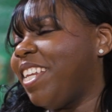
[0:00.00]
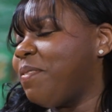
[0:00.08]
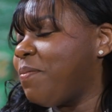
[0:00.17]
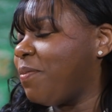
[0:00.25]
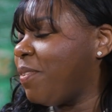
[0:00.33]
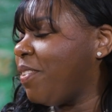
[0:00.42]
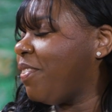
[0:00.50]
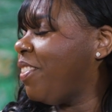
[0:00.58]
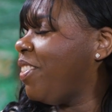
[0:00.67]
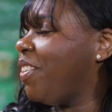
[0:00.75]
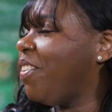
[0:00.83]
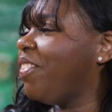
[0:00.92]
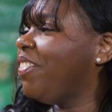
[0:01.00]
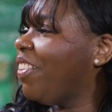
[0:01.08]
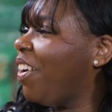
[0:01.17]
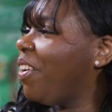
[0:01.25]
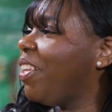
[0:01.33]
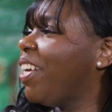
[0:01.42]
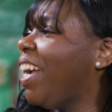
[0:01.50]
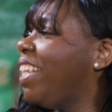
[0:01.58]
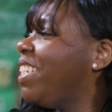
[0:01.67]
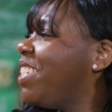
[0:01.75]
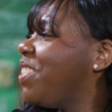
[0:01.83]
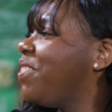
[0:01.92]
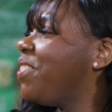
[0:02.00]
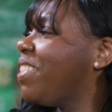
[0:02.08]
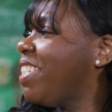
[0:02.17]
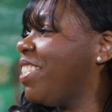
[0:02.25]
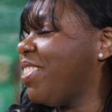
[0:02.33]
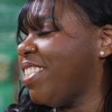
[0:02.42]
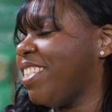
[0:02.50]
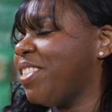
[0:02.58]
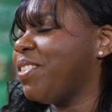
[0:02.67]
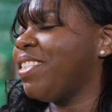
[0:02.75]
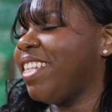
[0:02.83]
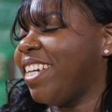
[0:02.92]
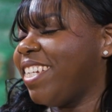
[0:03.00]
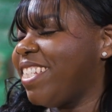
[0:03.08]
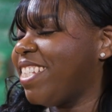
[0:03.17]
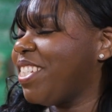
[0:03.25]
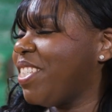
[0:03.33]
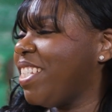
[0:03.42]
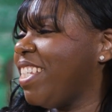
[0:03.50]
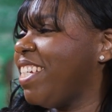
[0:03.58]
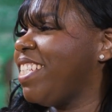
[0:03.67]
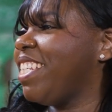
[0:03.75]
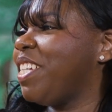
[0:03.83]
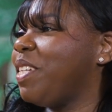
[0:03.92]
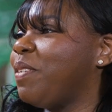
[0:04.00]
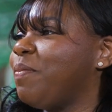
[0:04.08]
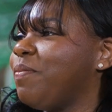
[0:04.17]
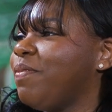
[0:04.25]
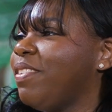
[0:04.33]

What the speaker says: We're on Long Island, so this is nice. This is a